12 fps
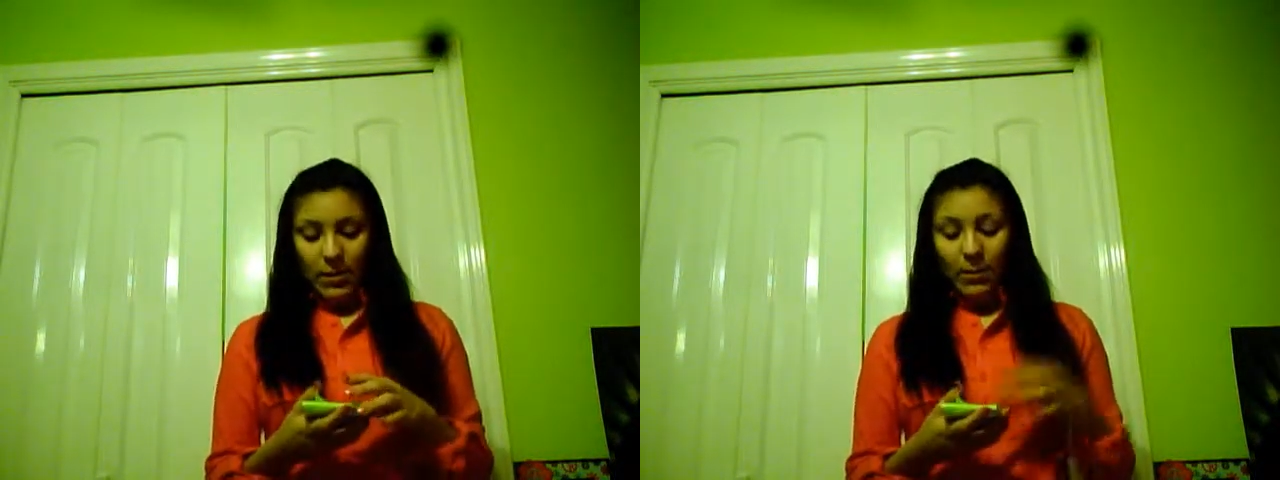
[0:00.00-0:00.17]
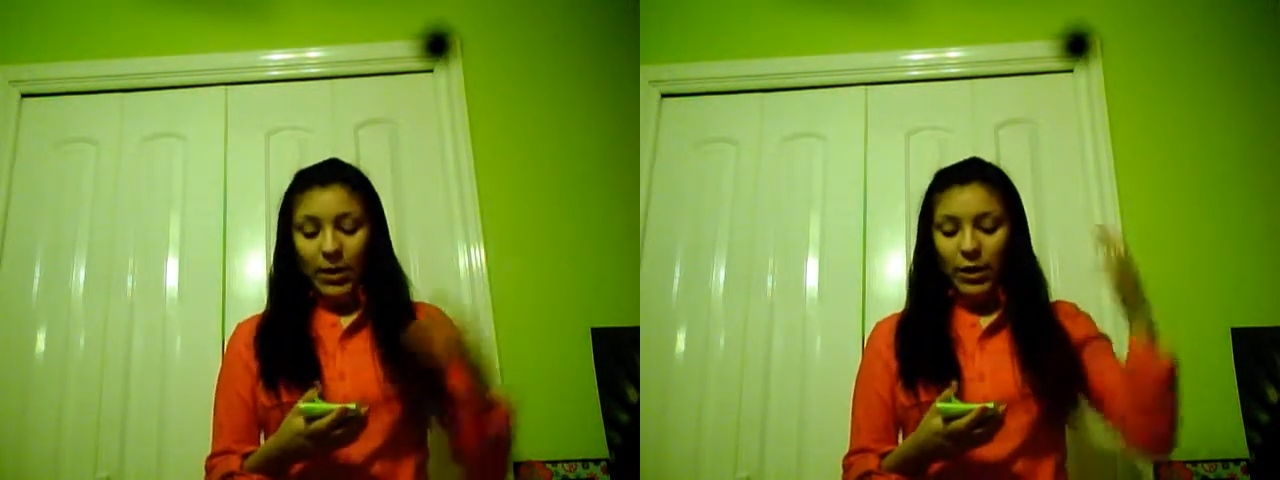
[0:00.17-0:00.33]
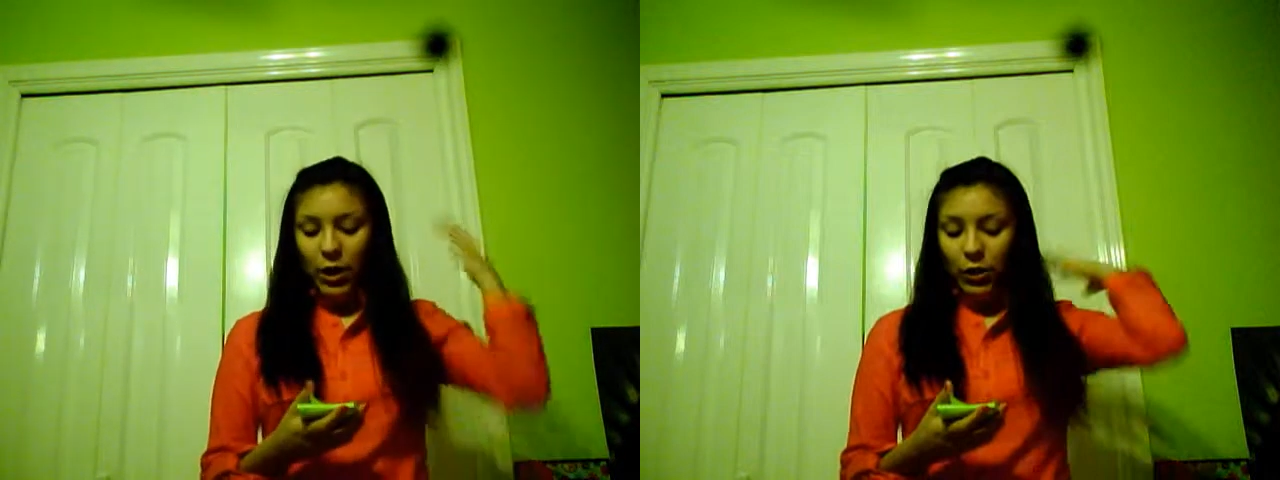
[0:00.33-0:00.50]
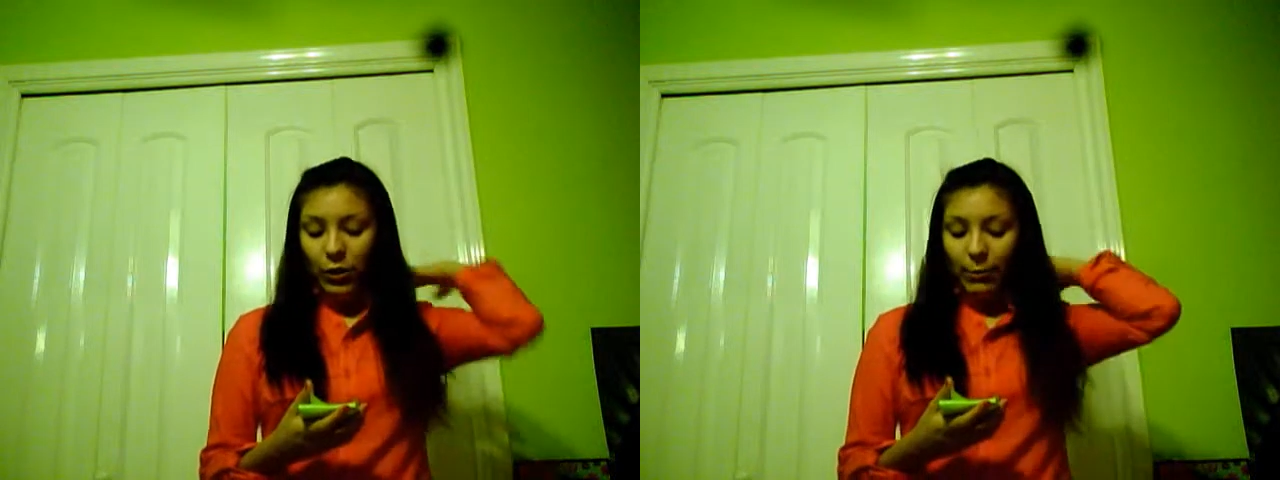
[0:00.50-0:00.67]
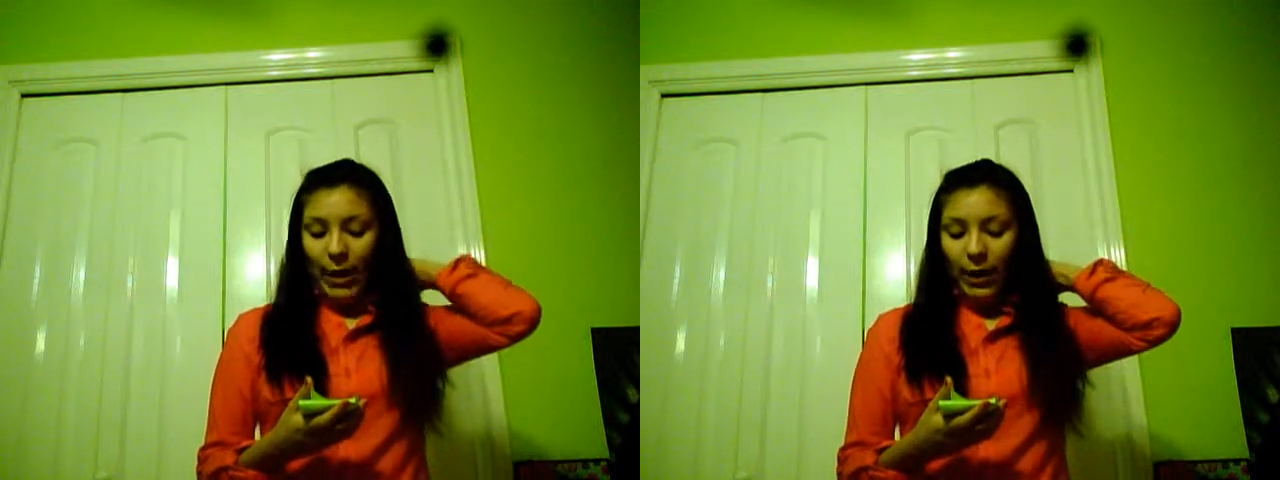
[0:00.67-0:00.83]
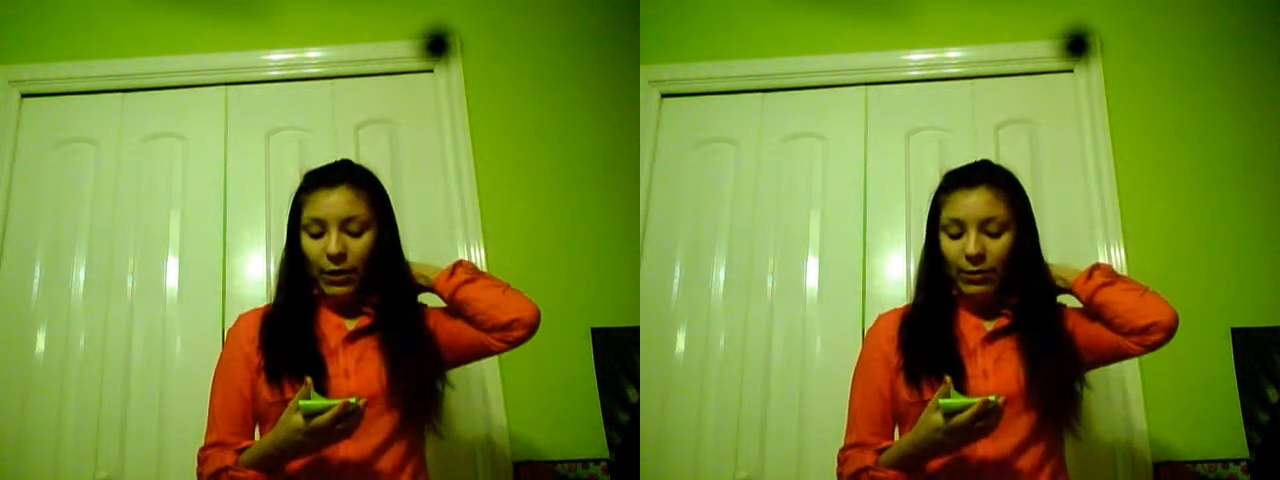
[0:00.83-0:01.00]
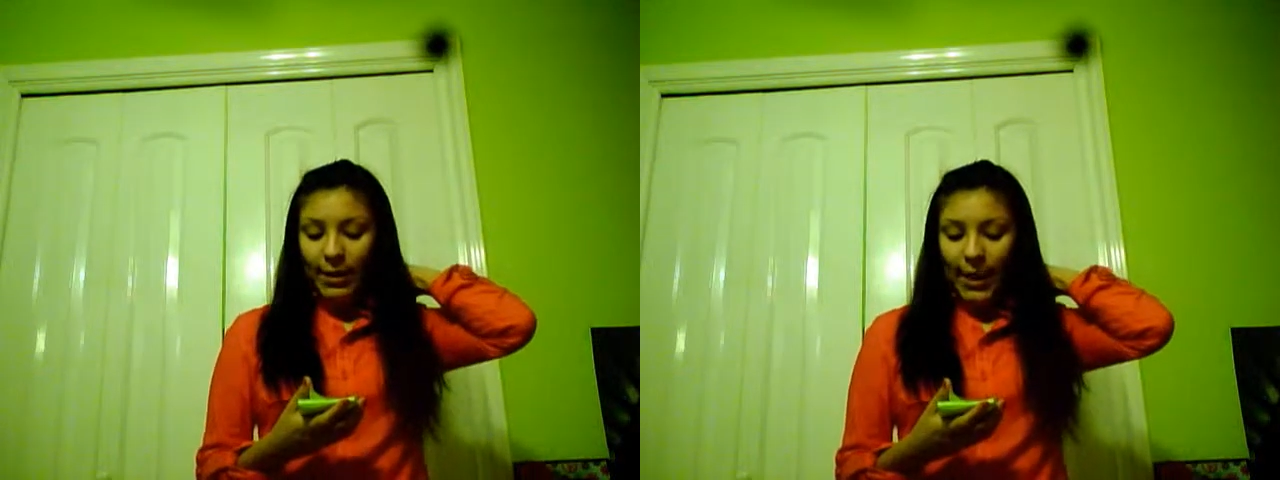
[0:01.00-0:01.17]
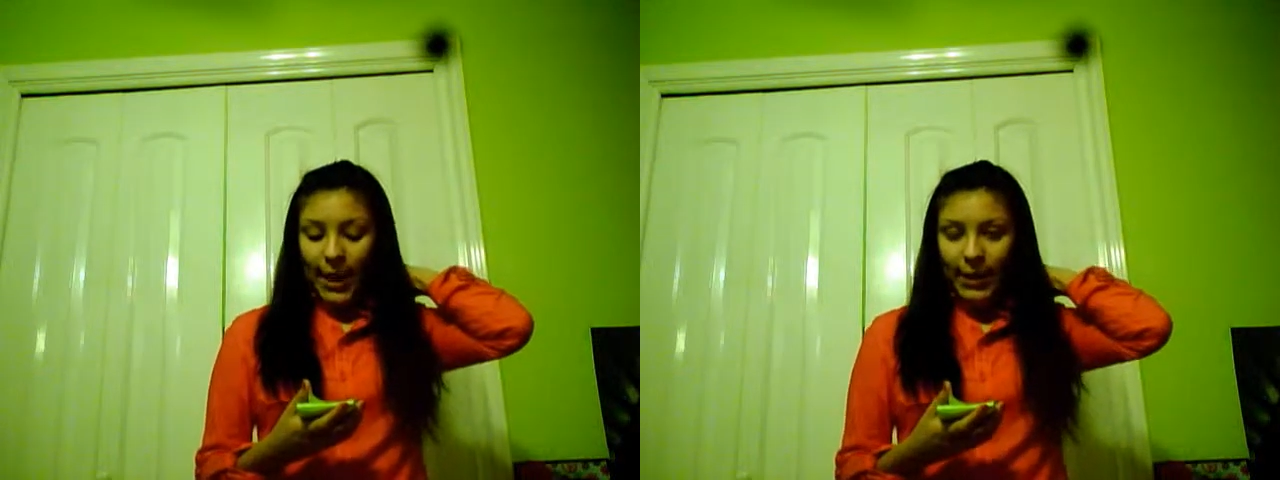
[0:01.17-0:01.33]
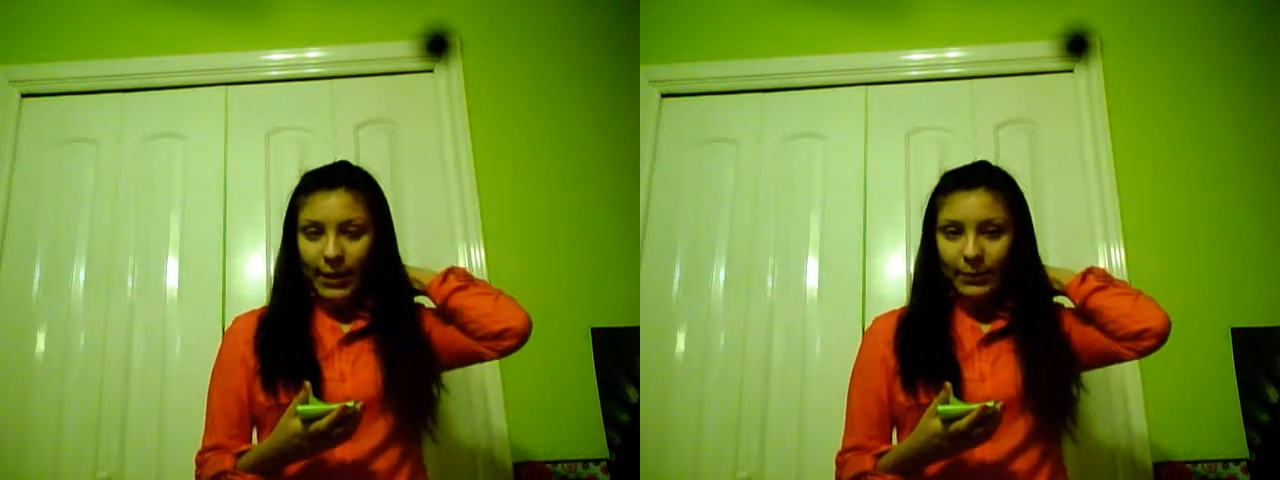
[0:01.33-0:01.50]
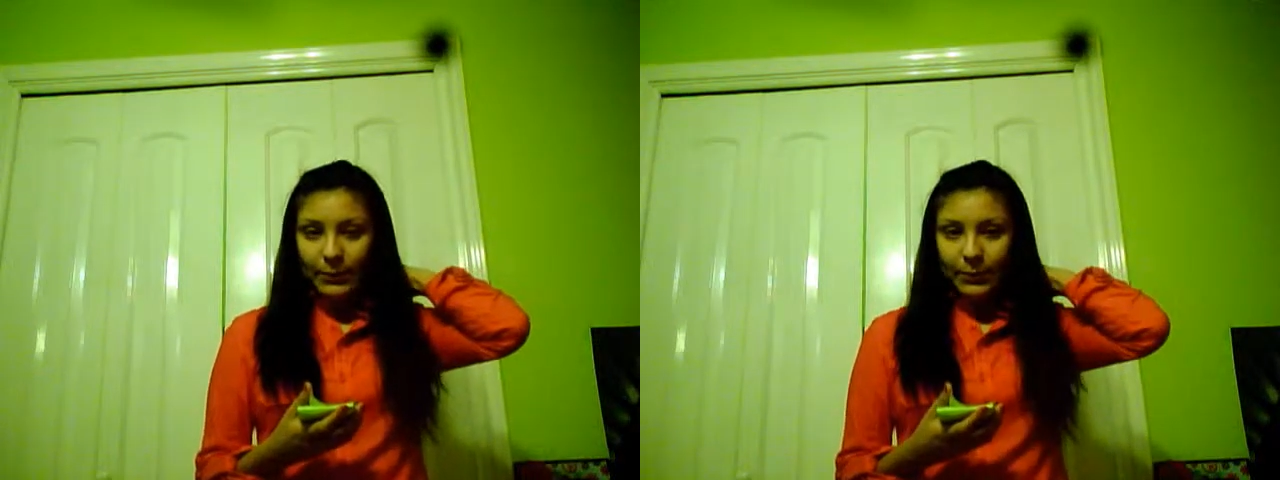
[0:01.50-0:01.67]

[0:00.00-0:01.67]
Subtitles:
mainly on the back of the neck,